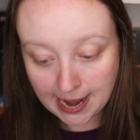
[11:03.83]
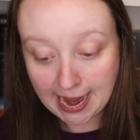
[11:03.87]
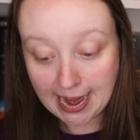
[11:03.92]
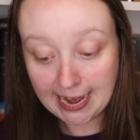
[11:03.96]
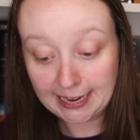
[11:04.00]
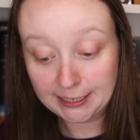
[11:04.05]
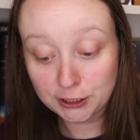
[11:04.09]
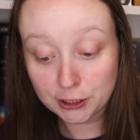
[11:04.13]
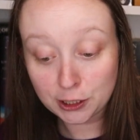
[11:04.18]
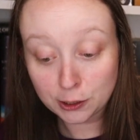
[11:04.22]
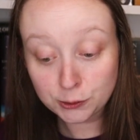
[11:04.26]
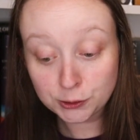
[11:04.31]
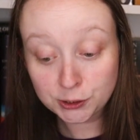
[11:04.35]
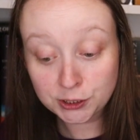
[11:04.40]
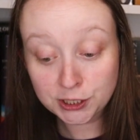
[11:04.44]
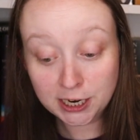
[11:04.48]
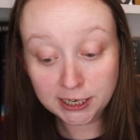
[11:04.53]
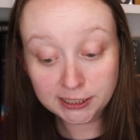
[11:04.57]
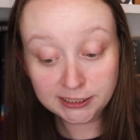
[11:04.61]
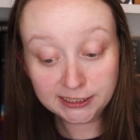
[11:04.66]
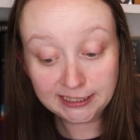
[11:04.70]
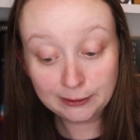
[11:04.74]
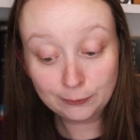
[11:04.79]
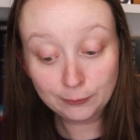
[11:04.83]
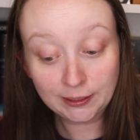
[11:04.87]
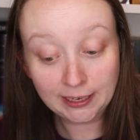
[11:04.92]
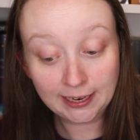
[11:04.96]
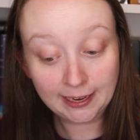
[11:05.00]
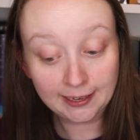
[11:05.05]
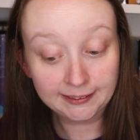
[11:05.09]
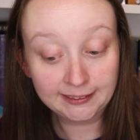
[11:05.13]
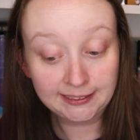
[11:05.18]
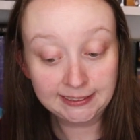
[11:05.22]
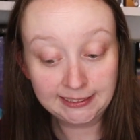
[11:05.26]
A ghost hunting
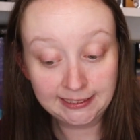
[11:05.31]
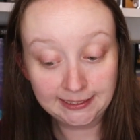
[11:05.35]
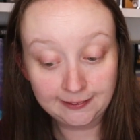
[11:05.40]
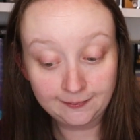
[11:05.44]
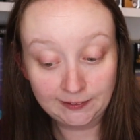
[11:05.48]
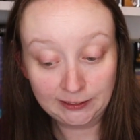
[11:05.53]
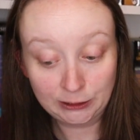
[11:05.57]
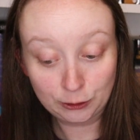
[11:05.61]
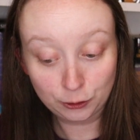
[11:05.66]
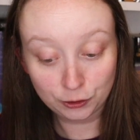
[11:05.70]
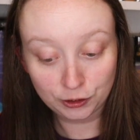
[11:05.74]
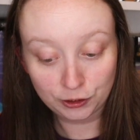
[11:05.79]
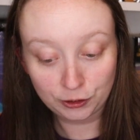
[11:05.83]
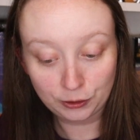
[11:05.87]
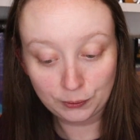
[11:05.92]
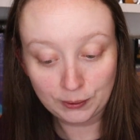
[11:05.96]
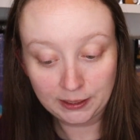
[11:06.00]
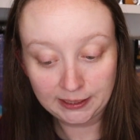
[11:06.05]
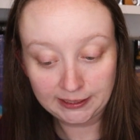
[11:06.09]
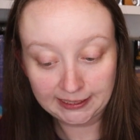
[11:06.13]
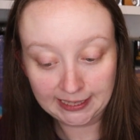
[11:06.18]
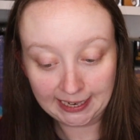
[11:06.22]
reality TV crew